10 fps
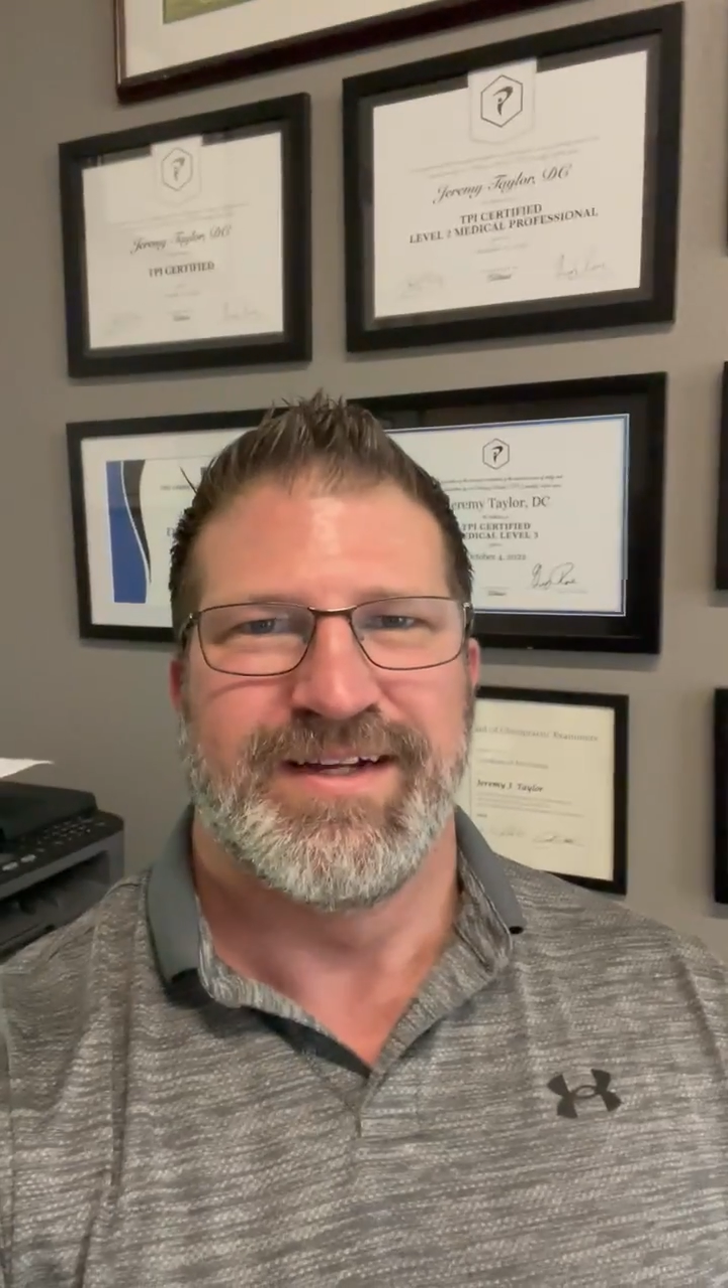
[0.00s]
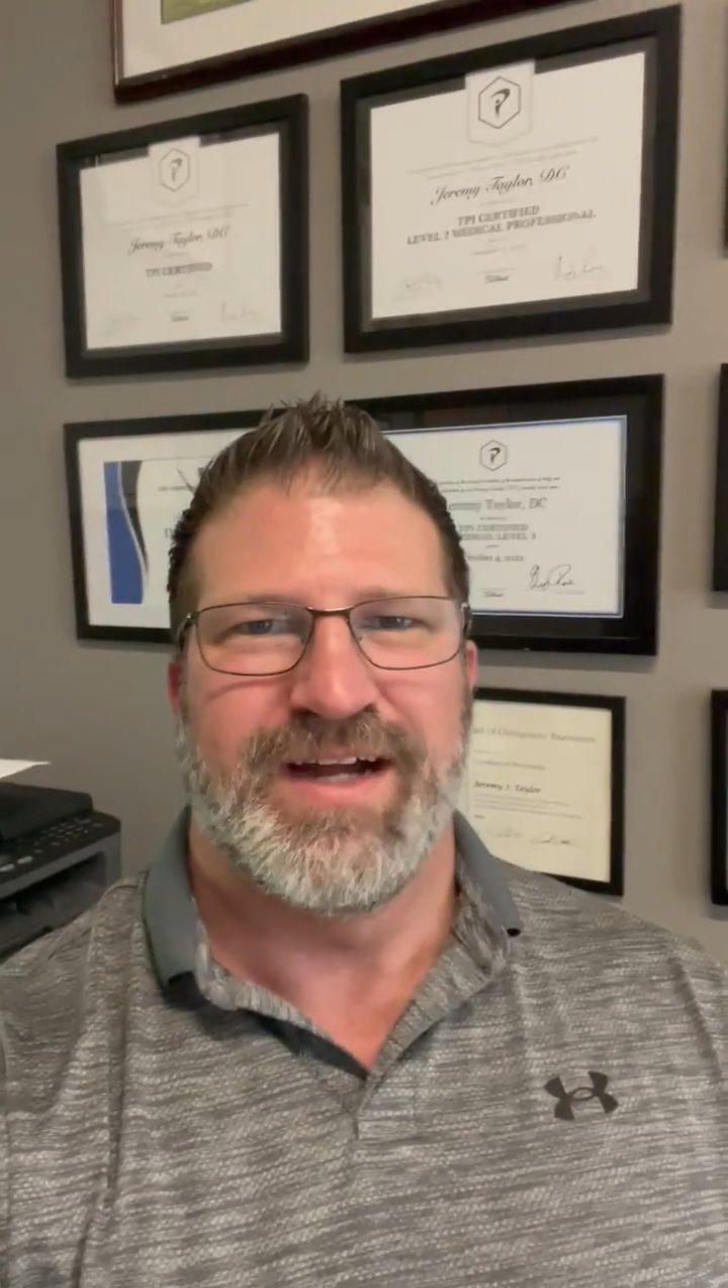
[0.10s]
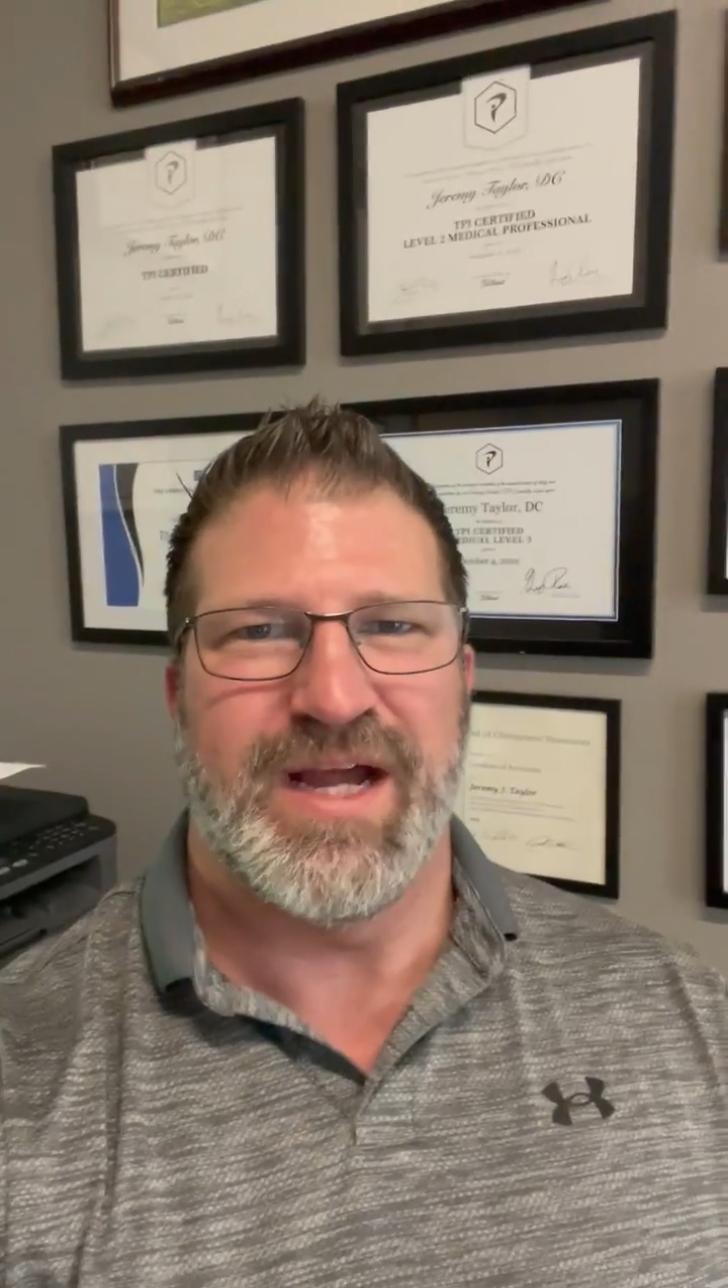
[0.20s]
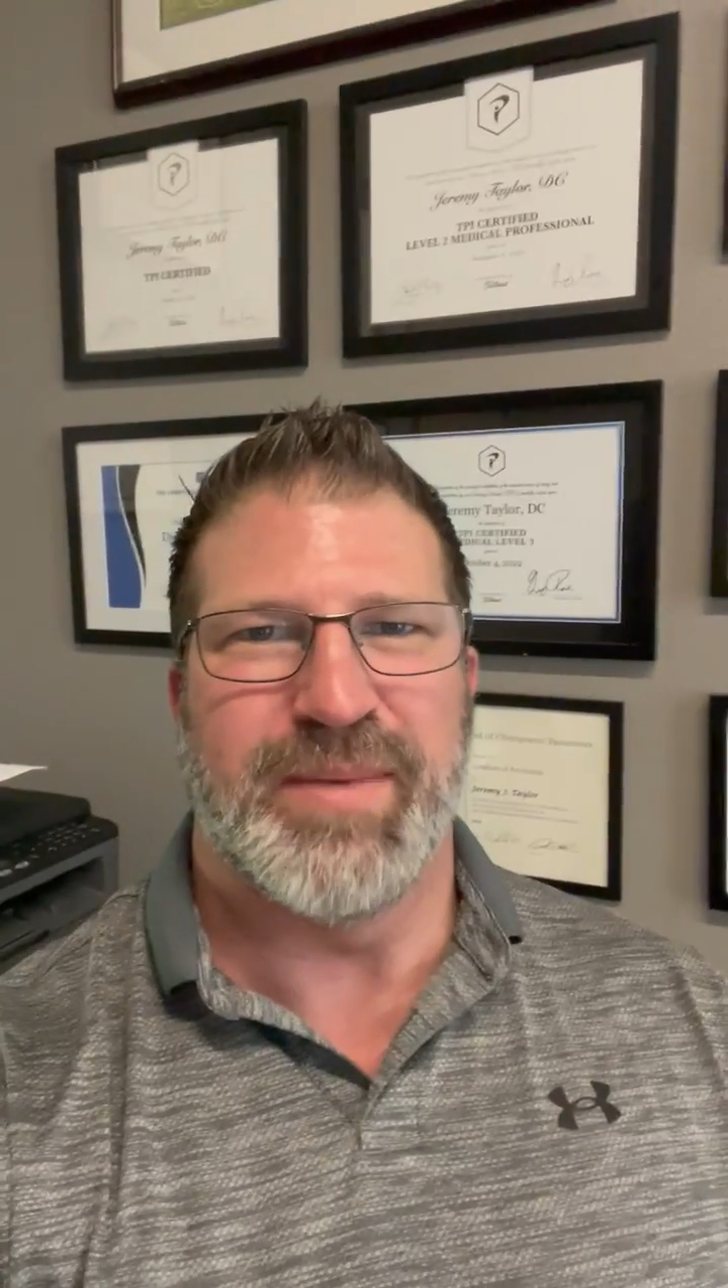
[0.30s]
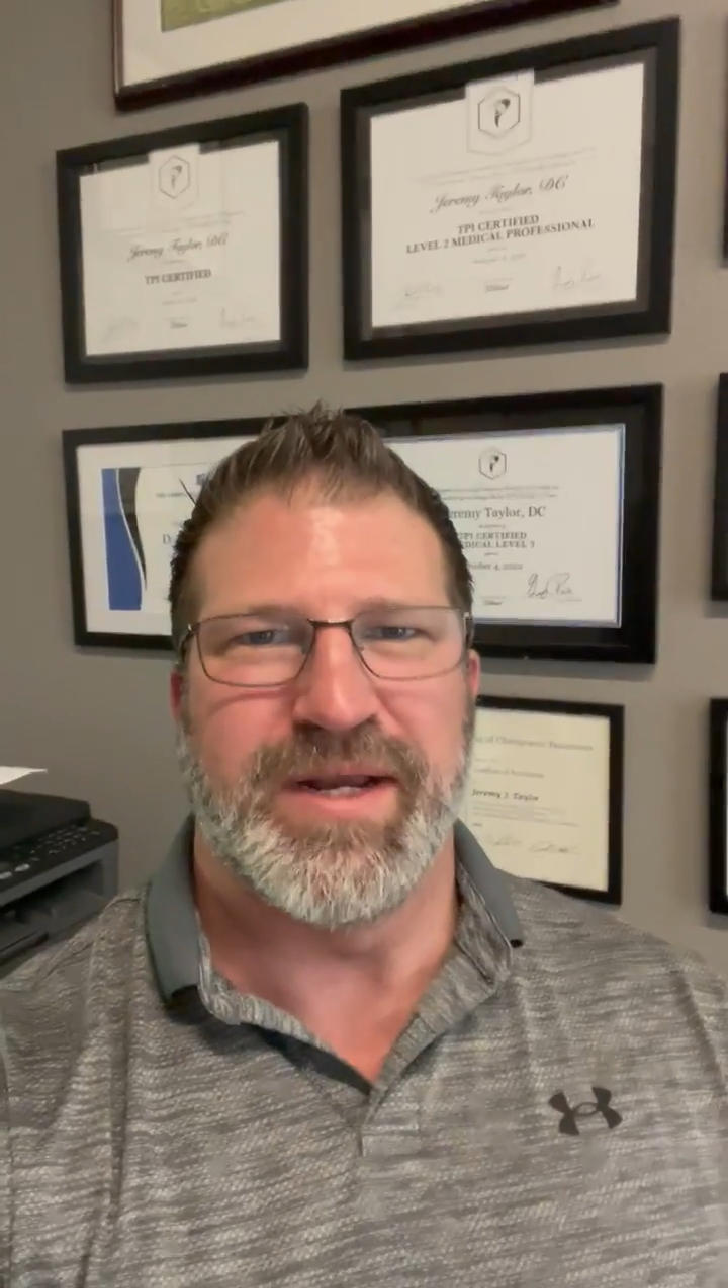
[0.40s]

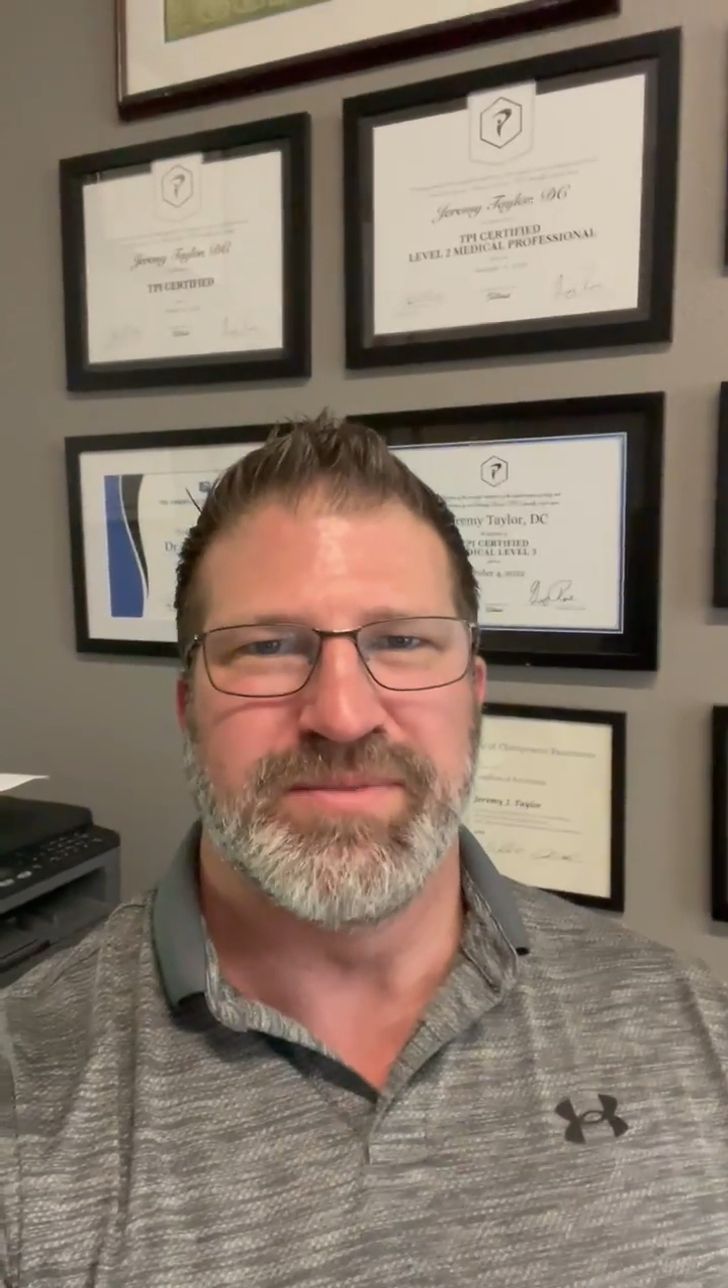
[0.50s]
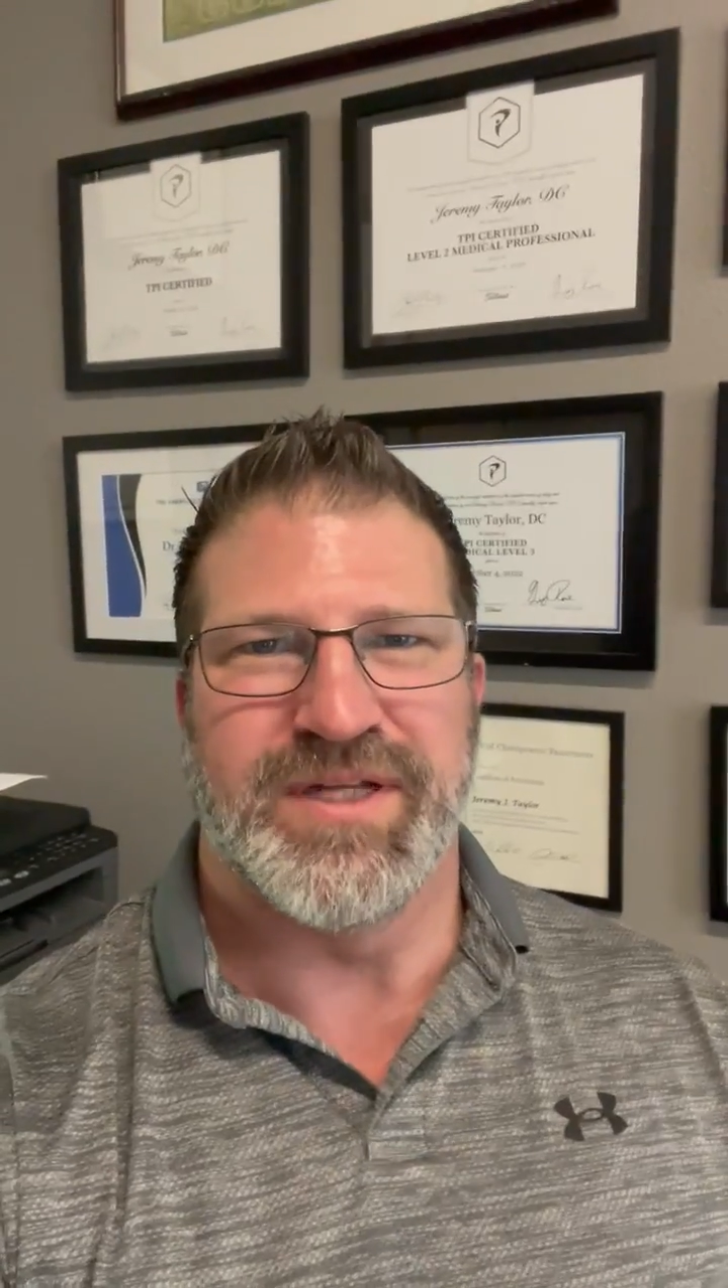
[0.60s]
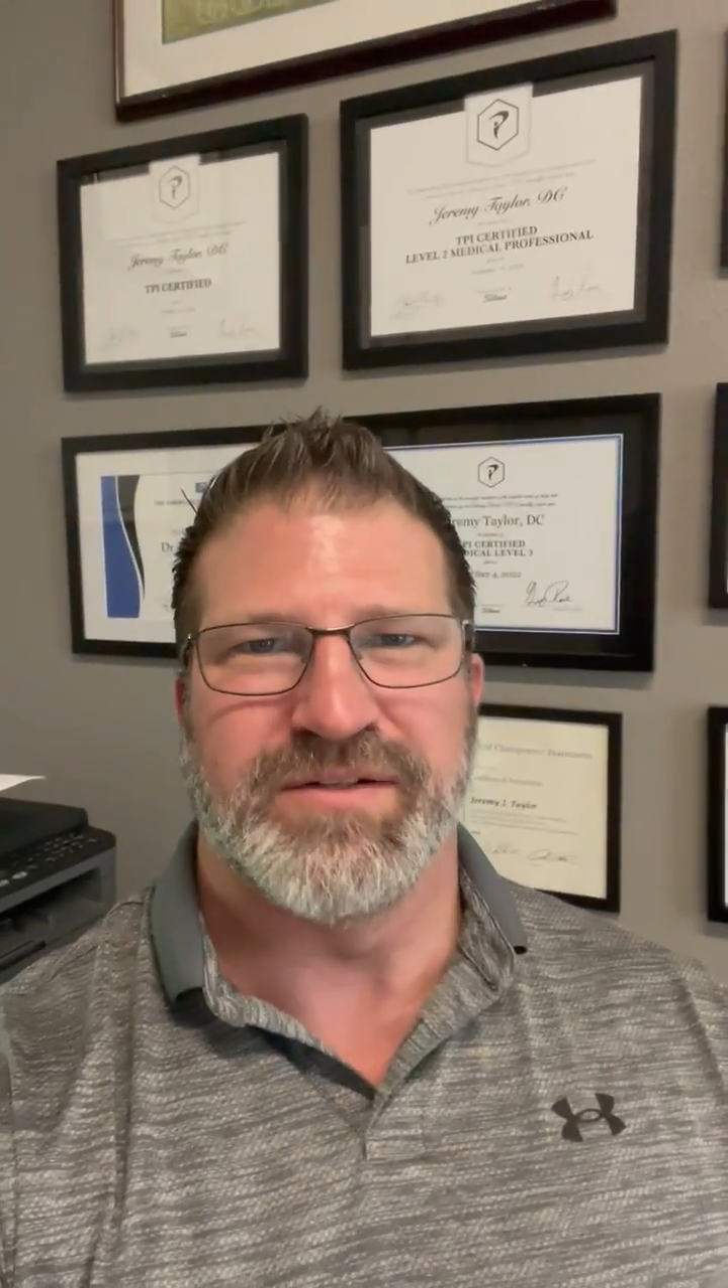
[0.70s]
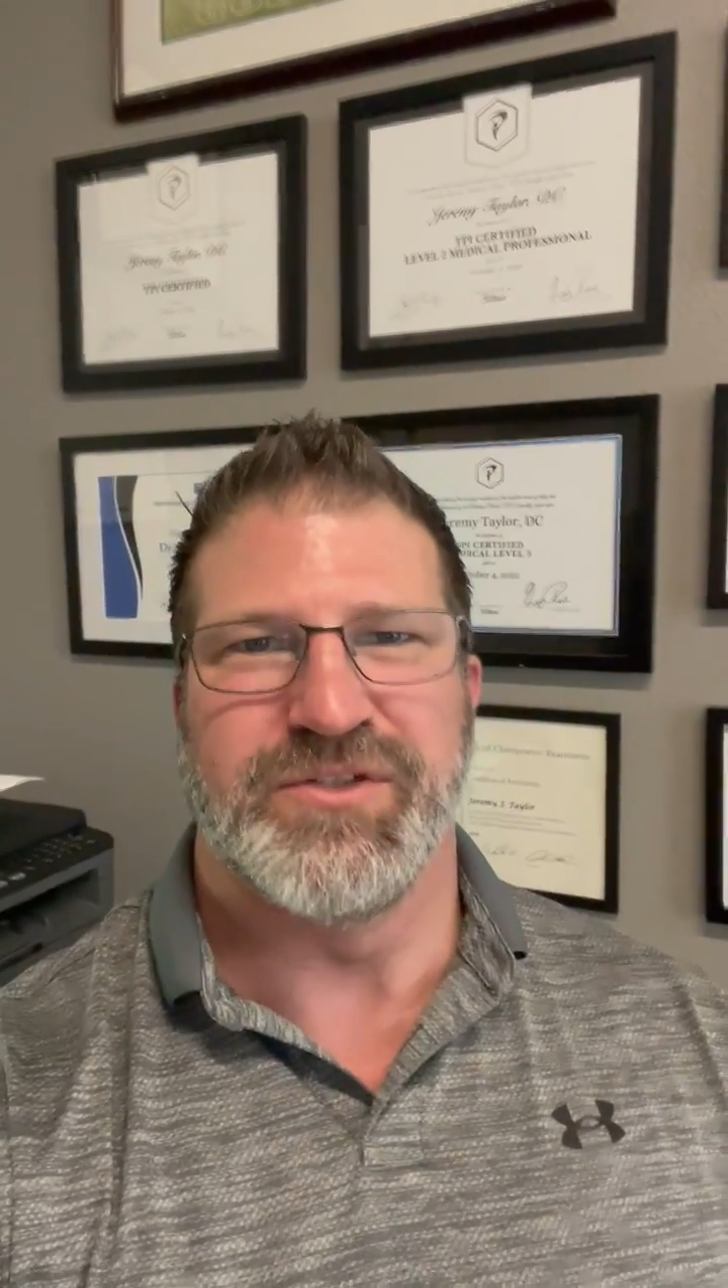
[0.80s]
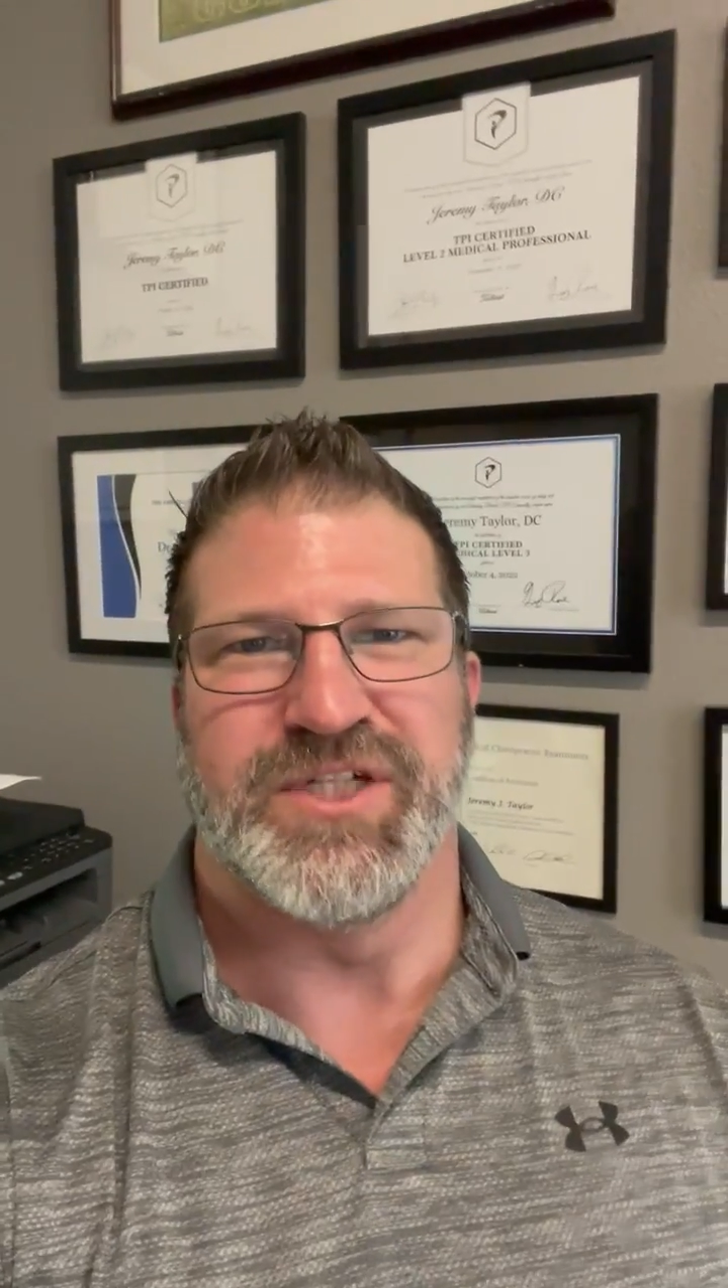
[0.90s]
Hi, my name is Dr.